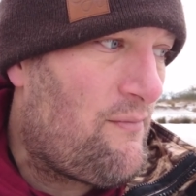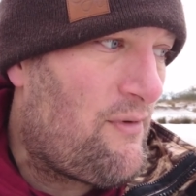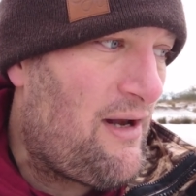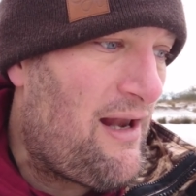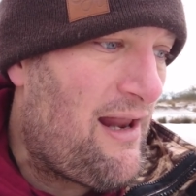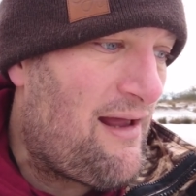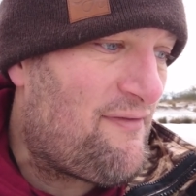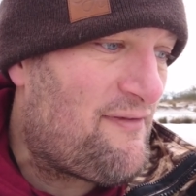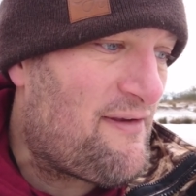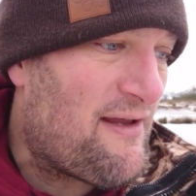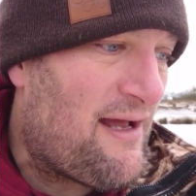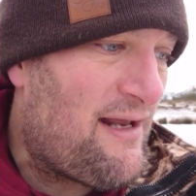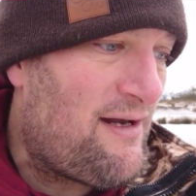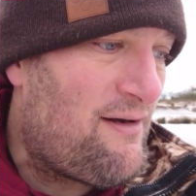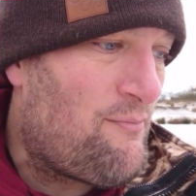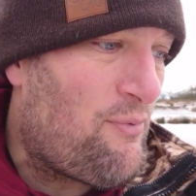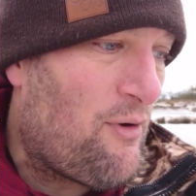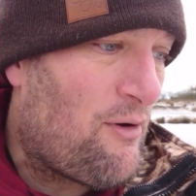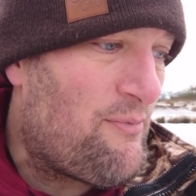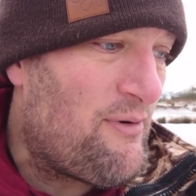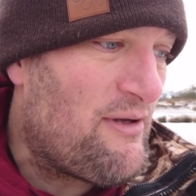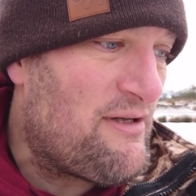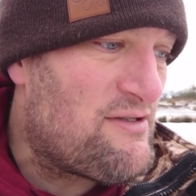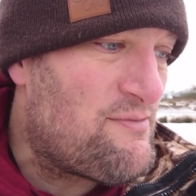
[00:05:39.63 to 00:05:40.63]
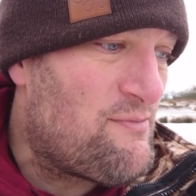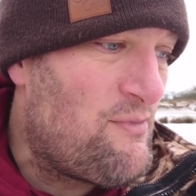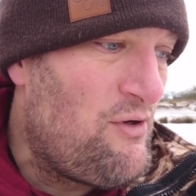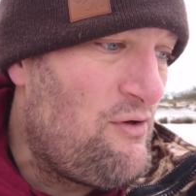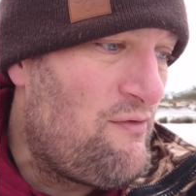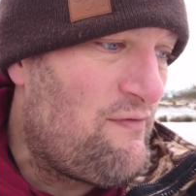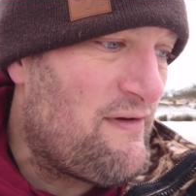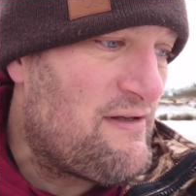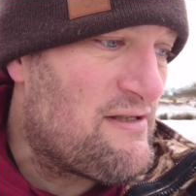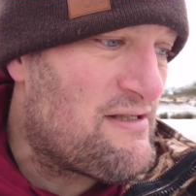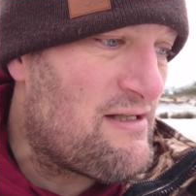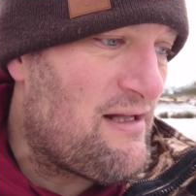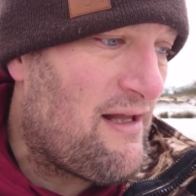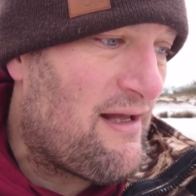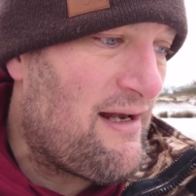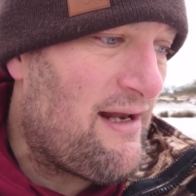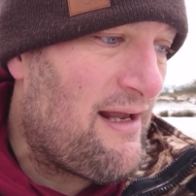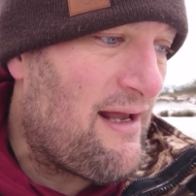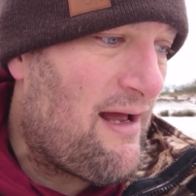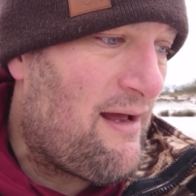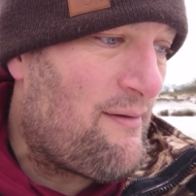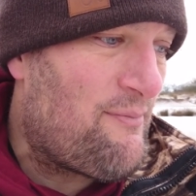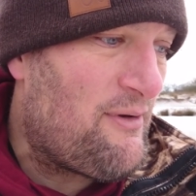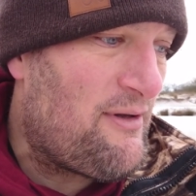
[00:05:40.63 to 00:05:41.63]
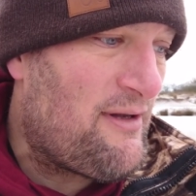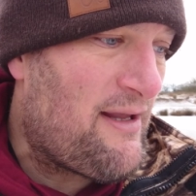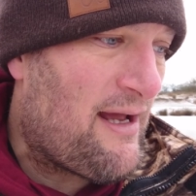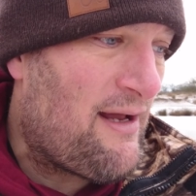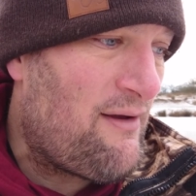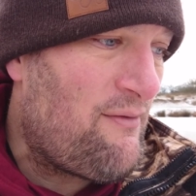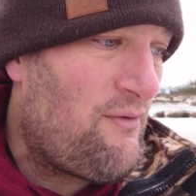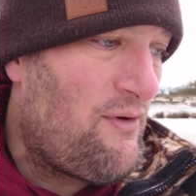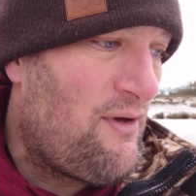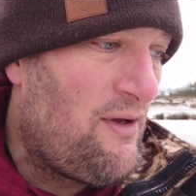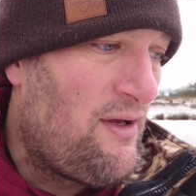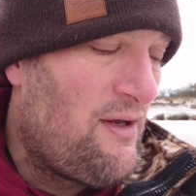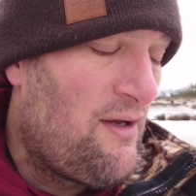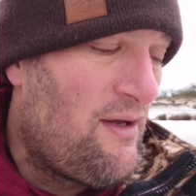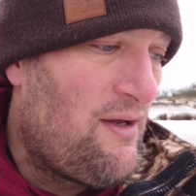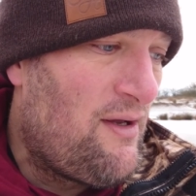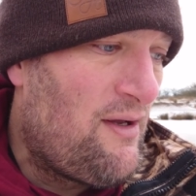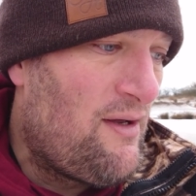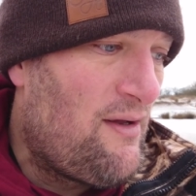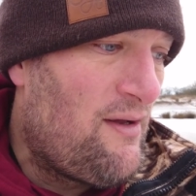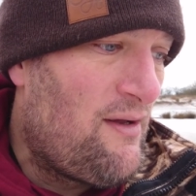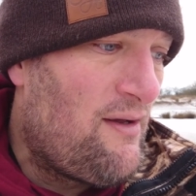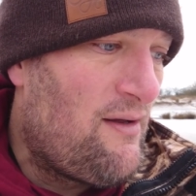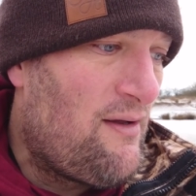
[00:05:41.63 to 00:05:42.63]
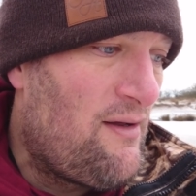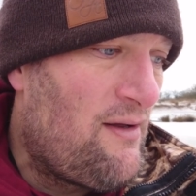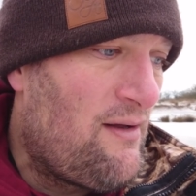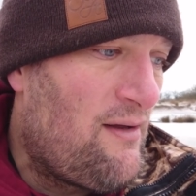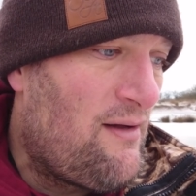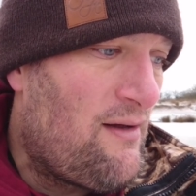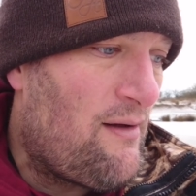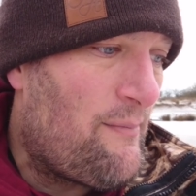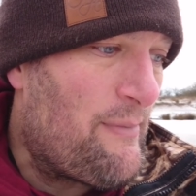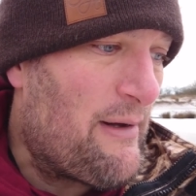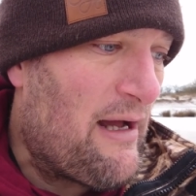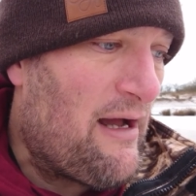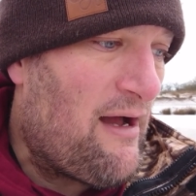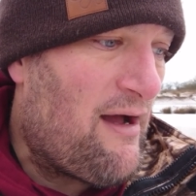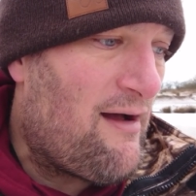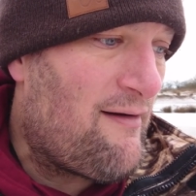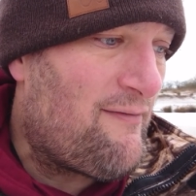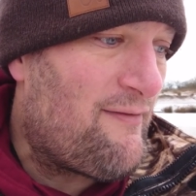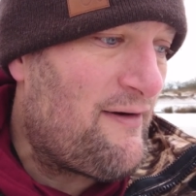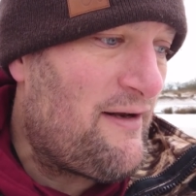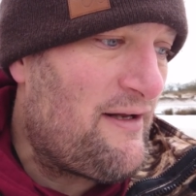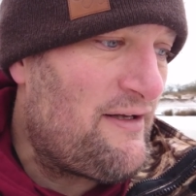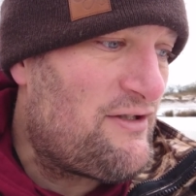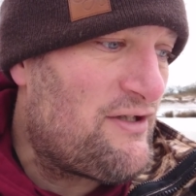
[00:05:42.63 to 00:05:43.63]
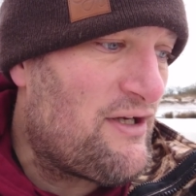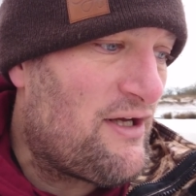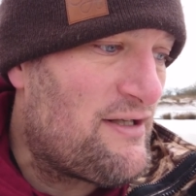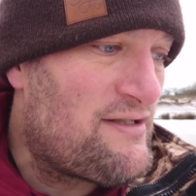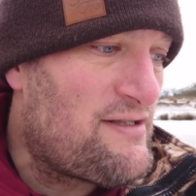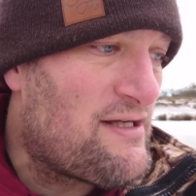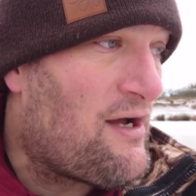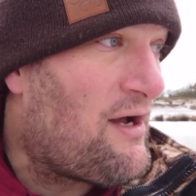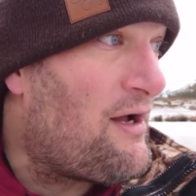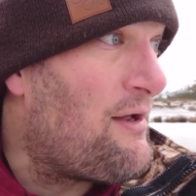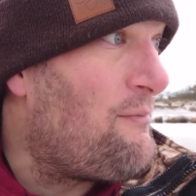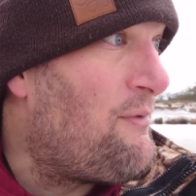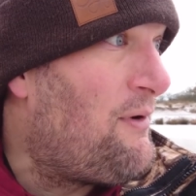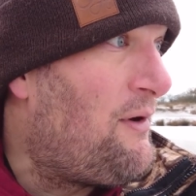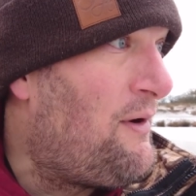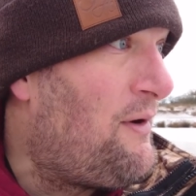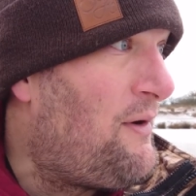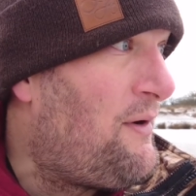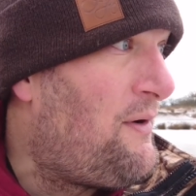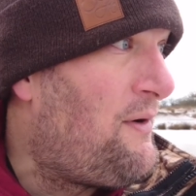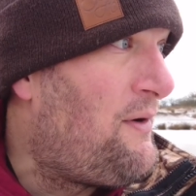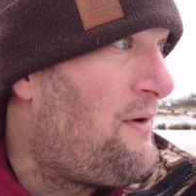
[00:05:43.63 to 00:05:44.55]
left hand bobbin's moving slightly up and down about ½ an inch at a time.